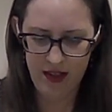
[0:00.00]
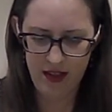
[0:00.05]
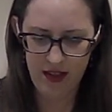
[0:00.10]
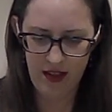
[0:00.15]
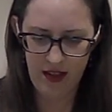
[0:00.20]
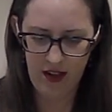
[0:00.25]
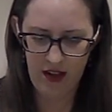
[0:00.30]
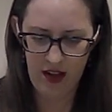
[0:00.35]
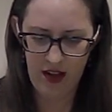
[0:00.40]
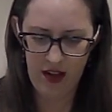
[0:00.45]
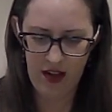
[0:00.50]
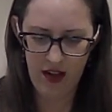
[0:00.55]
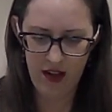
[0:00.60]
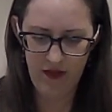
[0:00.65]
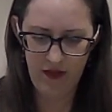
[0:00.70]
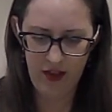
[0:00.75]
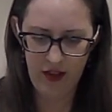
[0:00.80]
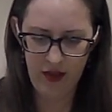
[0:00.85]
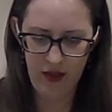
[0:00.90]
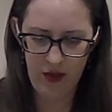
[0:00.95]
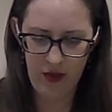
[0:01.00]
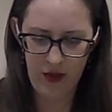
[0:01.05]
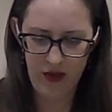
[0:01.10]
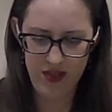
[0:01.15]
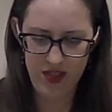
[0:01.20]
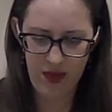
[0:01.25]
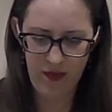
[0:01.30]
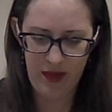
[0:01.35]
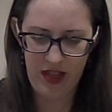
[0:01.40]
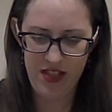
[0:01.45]
Until all of your
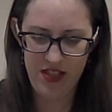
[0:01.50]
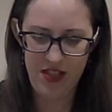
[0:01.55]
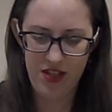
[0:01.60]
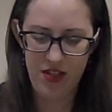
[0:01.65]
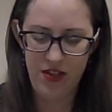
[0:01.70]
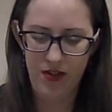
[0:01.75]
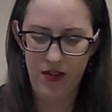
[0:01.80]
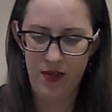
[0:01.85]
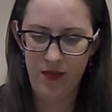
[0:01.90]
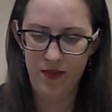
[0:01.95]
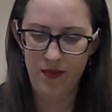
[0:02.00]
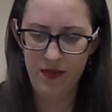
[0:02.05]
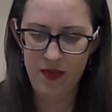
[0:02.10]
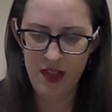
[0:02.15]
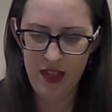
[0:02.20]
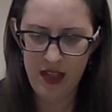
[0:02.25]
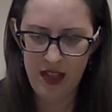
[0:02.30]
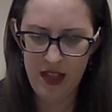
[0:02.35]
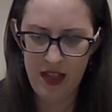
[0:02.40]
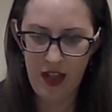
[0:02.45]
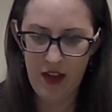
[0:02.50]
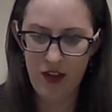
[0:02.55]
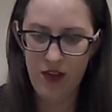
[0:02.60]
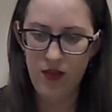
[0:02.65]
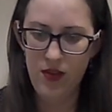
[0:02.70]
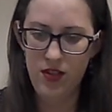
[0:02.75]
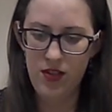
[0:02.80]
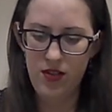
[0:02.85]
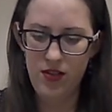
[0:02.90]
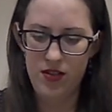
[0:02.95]
holes are punched through. Now
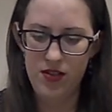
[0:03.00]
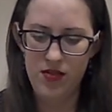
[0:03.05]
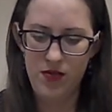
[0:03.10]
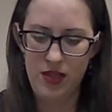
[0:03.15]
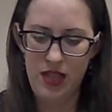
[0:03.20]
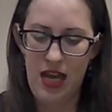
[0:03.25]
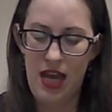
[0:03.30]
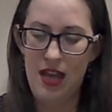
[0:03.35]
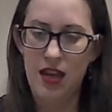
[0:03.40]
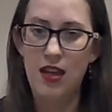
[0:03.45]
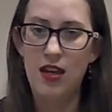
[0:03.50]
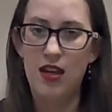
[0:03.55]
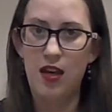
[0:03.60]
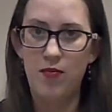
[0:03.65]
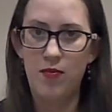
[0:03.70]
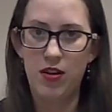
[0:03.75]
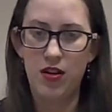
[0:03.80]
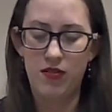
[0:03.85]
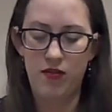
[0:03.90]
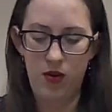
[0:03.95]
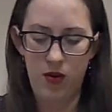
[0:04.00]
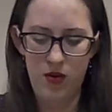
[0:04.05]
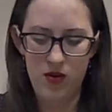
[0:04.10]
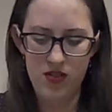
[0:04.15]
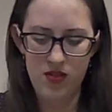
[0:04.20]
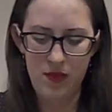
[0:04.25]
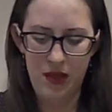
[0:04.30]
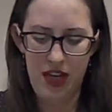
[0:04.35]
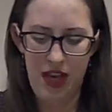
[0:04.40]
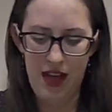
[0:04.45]
you can do this with any number of
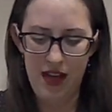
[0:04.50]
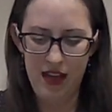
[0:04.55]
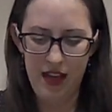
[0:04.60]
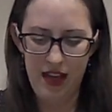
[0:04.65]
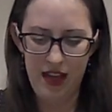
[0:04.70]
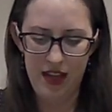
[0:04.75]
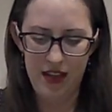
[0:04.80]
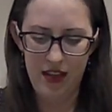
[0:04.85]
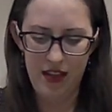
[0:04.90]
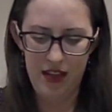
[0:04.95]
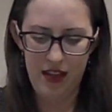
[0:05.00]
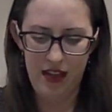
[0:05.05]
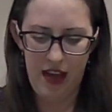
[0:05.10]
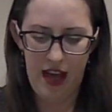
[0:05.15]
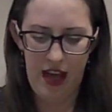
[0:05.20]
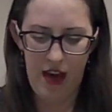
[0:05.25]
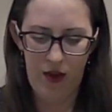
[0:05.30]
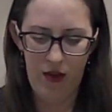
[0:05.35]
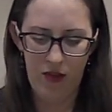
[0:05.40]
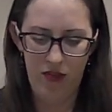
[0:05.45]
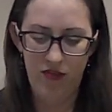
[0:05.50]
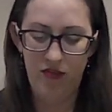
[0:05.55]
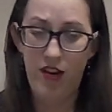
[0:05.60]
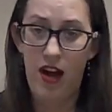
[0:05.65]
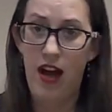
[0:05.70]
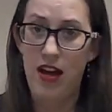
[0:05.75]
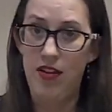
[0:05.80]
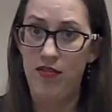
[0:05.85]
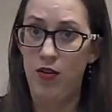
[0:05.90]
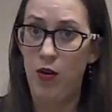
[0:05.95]
holes, but I like how
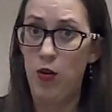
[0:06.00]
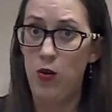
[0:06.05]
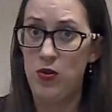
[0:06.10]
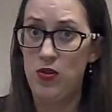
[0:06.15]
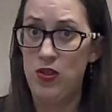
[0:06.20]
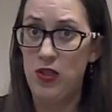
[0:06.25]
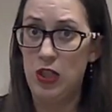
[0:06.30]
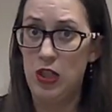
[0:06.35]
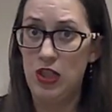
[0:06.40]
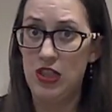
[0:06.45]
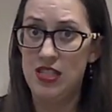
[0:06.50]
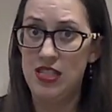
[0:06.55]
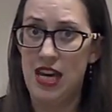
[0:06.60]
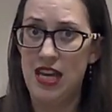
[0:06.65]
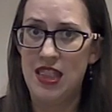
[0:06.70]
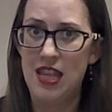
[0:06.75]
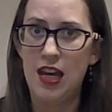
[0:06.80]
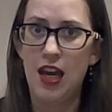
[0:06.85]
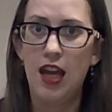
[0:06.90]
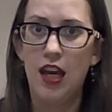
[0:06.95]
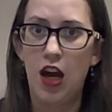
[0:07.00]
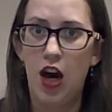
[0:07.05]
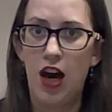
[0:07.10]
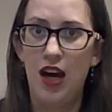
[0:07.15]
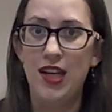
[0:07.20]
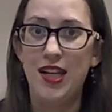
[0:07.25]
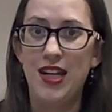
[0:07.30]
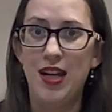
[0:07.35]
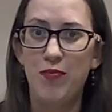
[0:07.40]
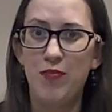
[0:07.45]
5 holes looks. I think an
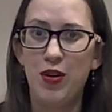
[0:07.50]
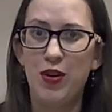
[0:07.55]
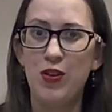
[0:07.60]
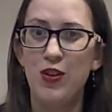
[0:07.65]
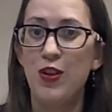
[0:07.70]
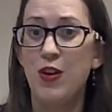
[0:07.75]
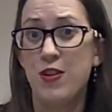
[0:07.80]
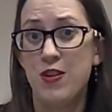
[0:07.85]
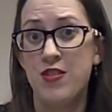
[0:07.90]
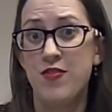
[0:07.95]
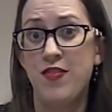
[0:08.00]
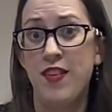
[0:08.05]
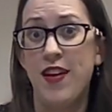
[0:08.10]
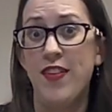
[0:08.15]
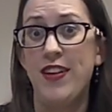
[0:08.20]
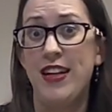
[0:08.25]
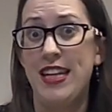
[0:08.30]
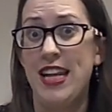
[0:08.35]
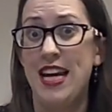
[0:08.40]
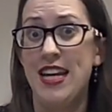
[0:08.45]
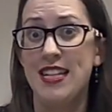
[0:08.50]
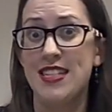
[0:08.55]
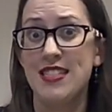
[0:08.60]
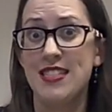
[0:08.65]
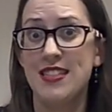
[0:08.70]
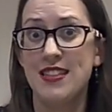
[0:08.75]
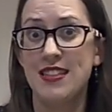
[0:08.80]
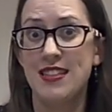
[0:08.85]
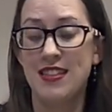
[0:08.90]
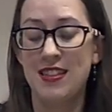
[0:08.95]
odd number looks very
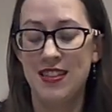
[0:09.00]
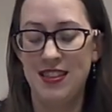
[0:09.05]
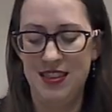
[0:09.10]
nice.